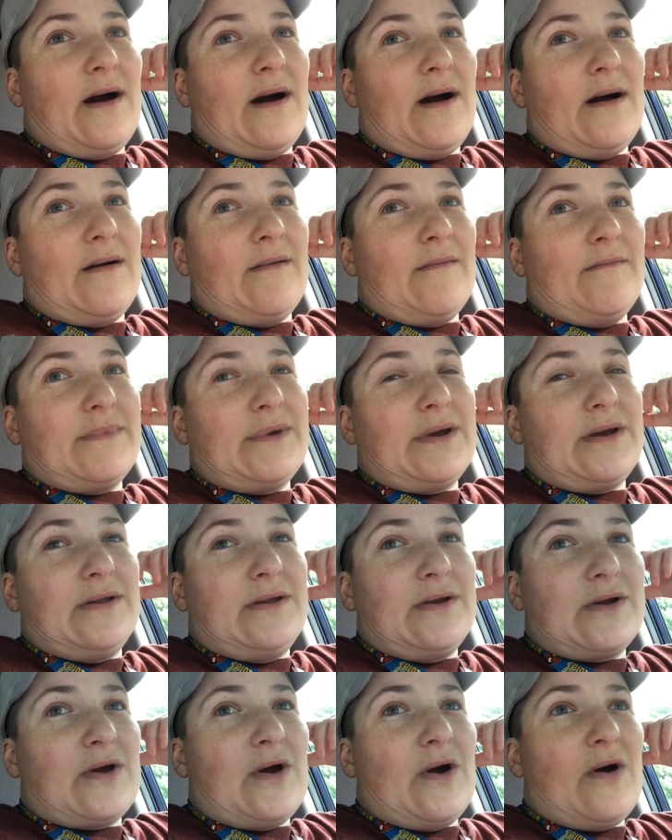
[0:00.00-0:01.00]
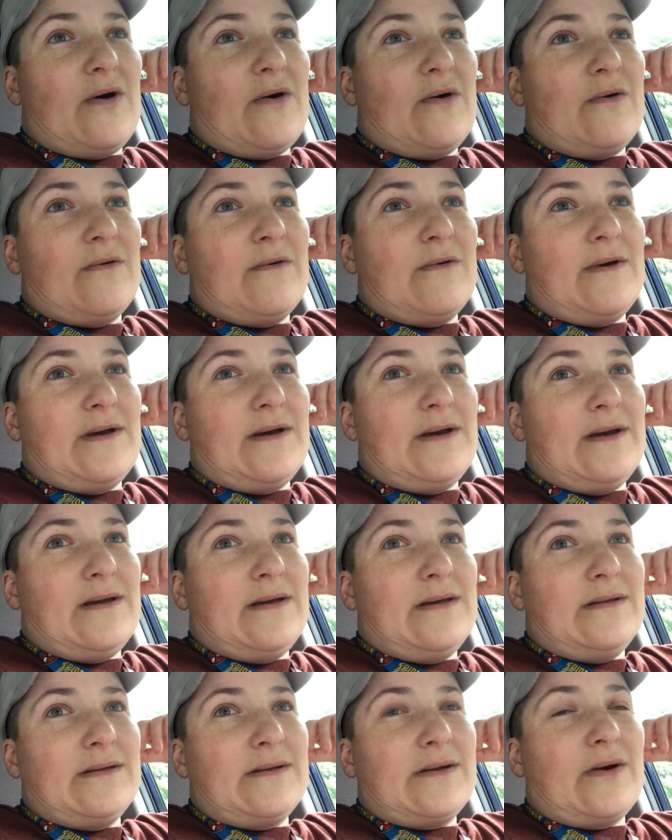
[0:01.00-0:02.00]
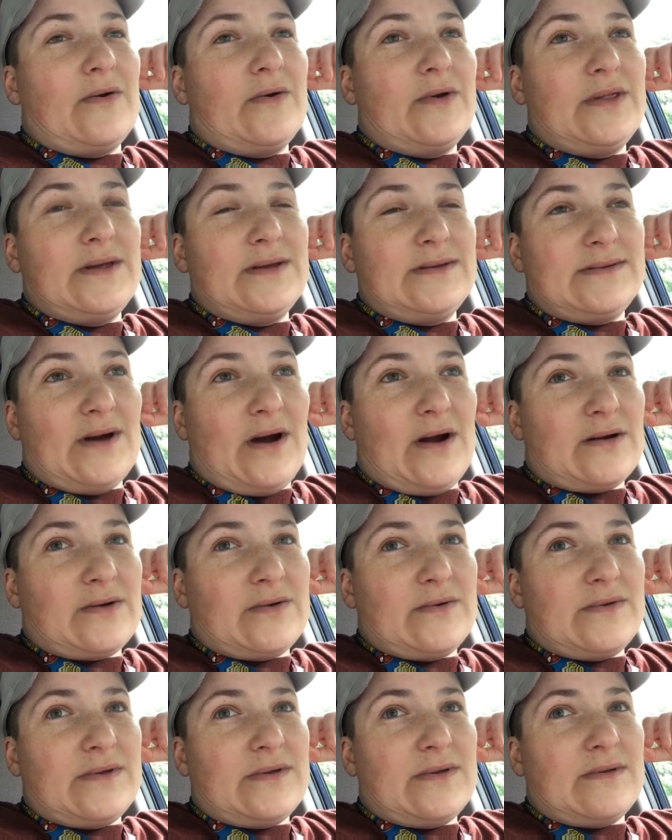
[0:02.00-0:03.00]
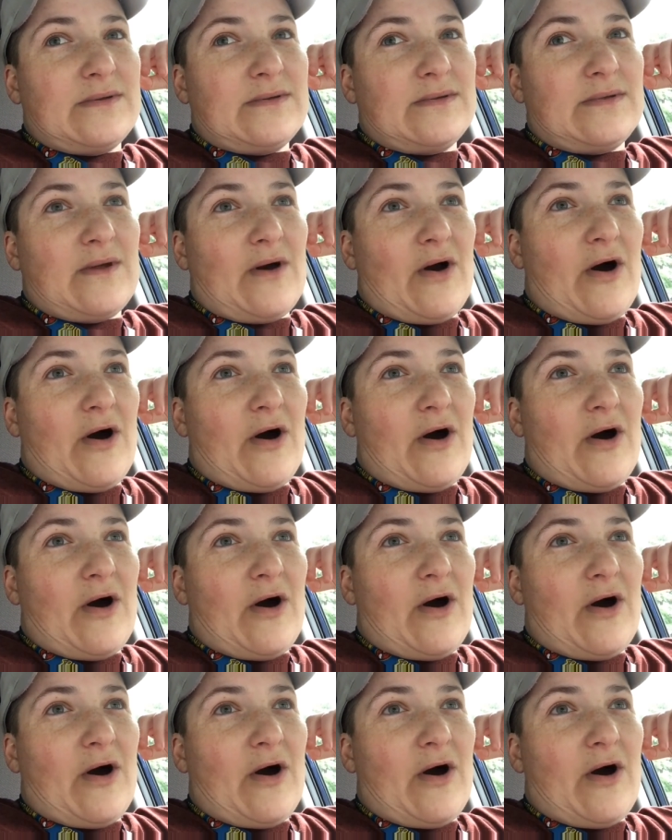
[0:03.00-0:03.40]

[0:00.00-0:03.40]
I'm um, gonna go and go to this doctor's